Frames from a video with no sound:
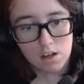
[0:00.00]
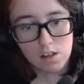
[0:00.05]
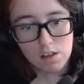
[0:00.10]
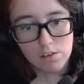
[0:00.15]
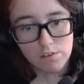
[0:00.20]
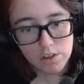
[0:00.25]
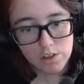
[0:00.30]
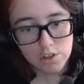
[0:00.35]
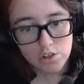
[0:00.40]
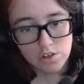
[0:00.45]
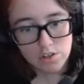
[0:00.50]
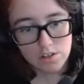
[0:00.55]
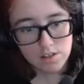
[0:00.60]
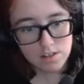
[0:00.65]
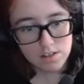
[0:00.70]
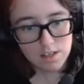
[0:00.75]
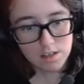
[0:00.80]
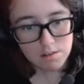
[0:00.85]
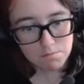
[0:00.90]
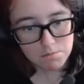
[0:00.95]
All the villagers
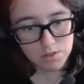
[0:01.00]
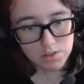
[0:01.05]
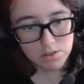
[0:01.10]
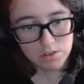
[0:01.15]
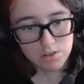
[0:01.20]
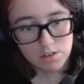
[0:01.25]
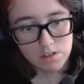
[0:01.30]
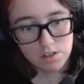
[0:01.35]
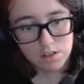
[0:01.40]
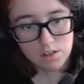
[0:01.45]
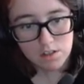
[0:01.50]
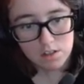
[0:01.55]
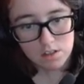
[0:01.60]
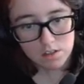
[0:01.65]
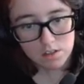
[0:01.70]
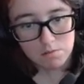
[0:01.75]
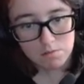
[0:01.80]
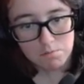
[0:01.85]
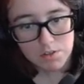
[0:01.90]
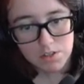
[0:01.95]
in St. Mystere
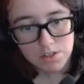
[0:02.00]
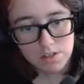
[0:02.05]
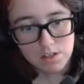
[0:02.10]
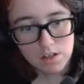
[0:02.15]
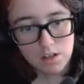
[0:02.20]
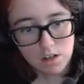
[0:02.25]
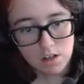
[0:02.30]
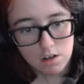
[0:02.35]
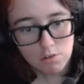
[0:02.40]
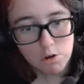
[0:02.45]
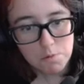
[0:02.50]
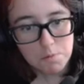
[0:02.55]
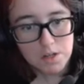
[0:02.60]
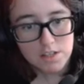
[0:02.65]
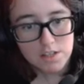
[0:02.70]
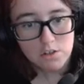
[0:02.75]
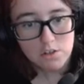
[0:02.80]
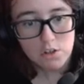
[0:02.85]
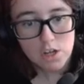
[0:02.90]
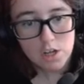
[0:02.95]
are robots